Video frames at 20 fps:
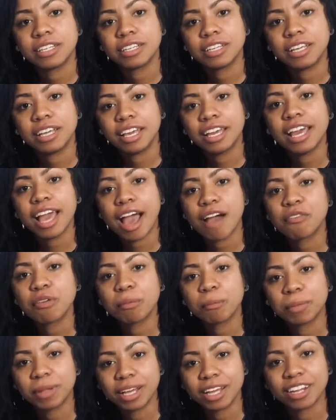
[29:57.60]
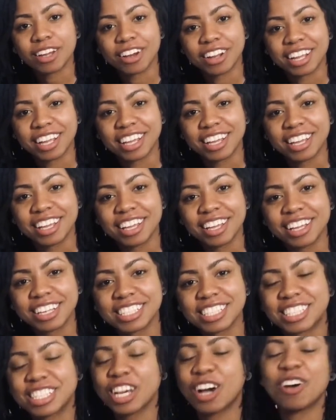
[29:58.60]
it having blood on it.
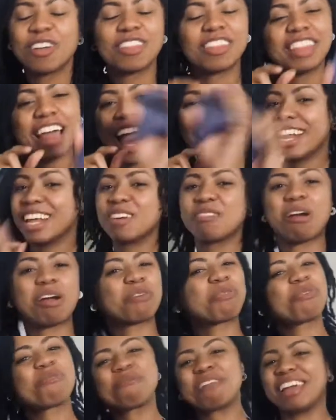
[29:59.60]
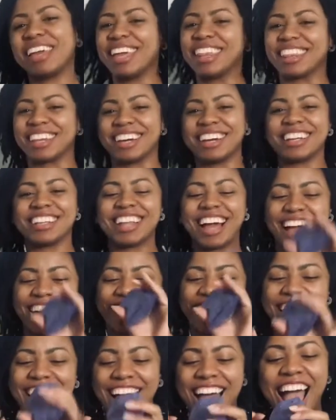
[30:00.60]
So that didn't work for me either.
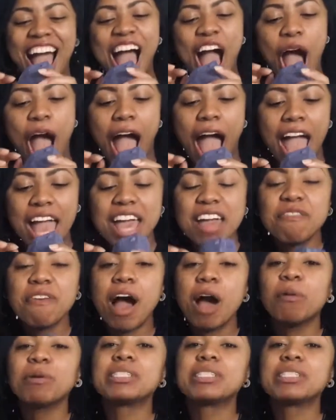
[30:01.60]
Like, if I was